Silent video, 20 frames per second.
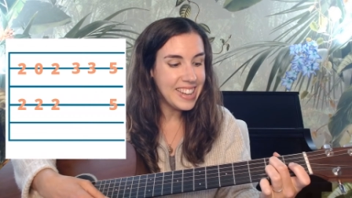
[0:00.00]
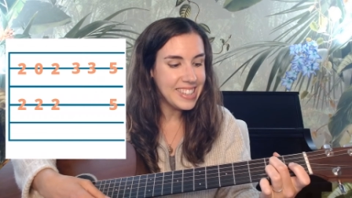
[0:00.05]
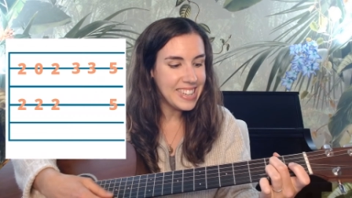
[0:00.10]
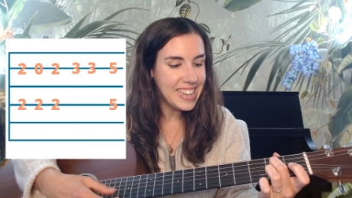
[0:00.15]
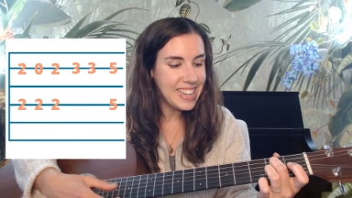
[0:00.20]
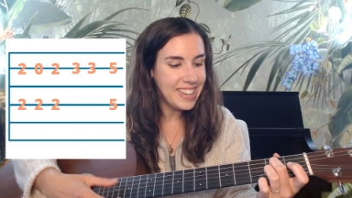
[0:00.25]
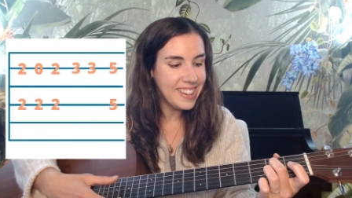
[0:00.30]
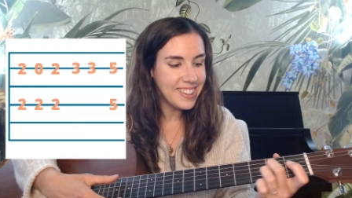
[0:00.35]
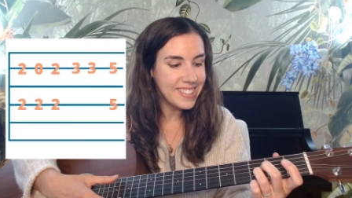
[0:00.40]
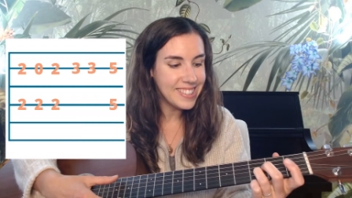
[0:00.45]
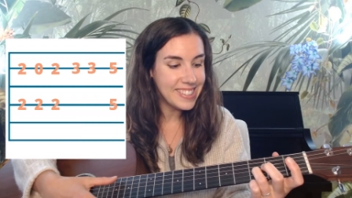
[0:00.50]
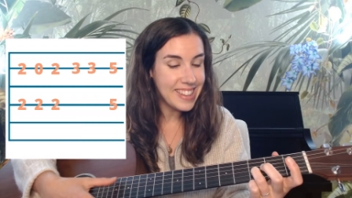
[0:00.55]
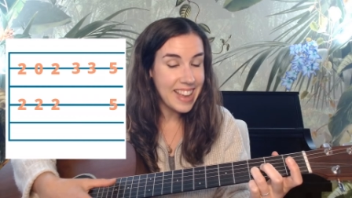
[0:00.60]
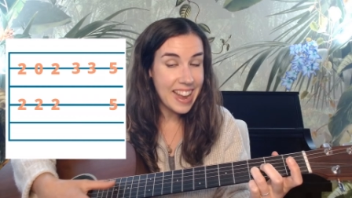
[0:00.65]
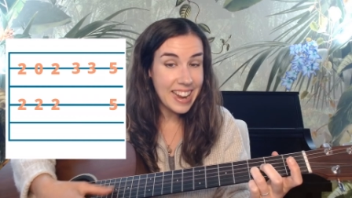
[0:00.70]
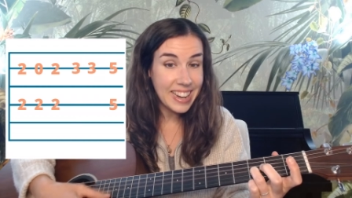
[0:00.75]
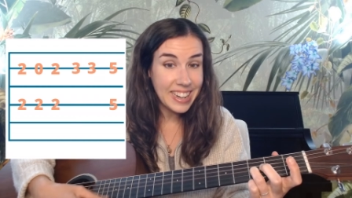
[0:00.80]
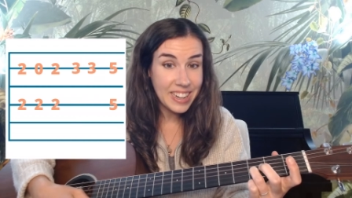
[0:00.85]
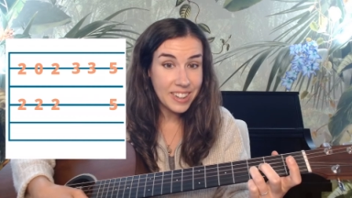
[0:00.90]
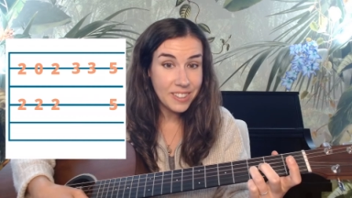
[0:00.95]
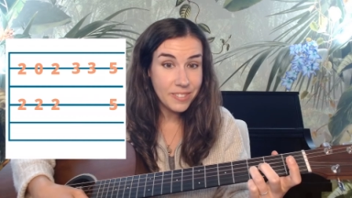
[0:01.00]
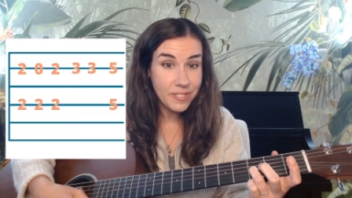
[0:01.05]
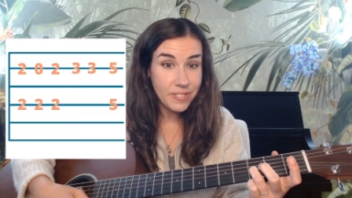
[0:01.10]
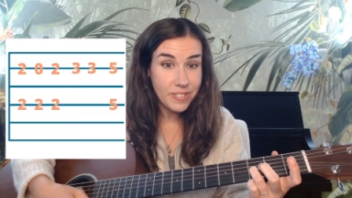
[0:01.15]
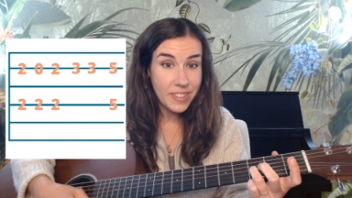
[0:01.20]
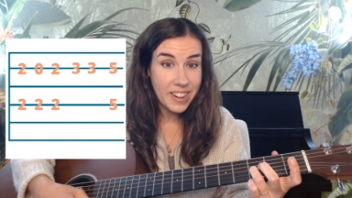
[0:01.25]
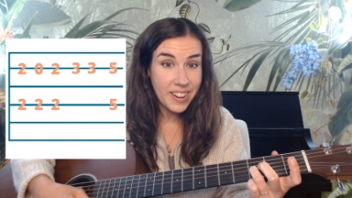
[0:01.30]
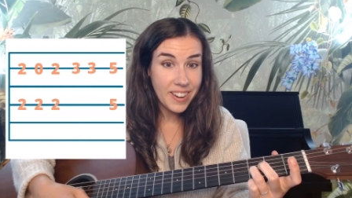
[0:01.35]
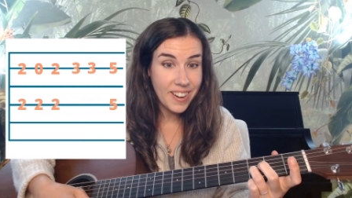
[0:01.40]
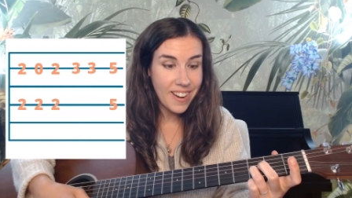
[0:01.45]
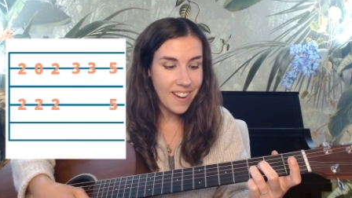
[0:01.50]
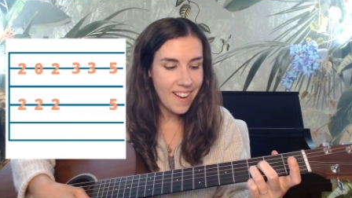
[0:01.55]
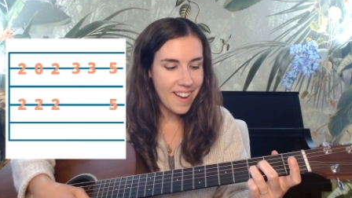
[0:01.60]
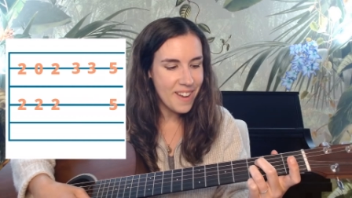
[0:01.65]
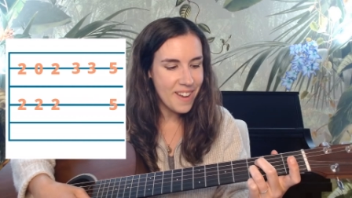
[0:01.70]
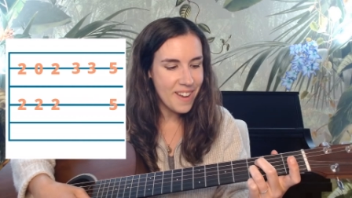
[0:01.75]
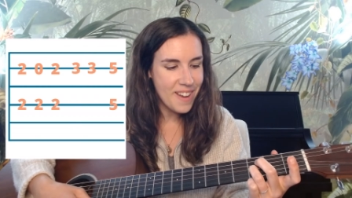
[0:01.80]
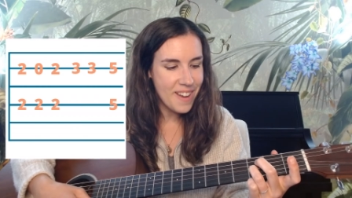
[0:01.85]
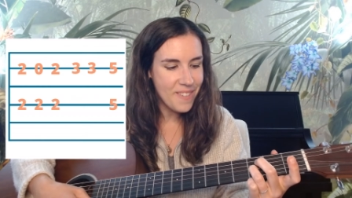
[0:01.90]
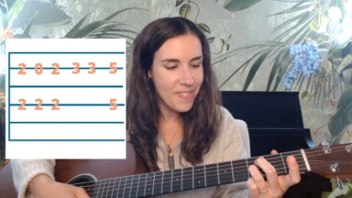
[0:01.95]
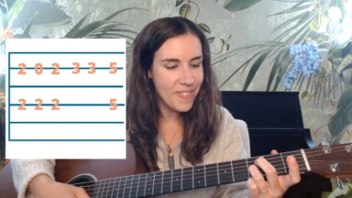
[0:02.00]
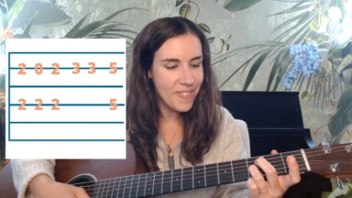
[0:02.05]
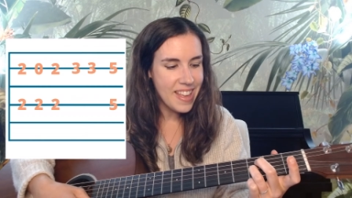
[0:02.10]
take your 2nd finger off,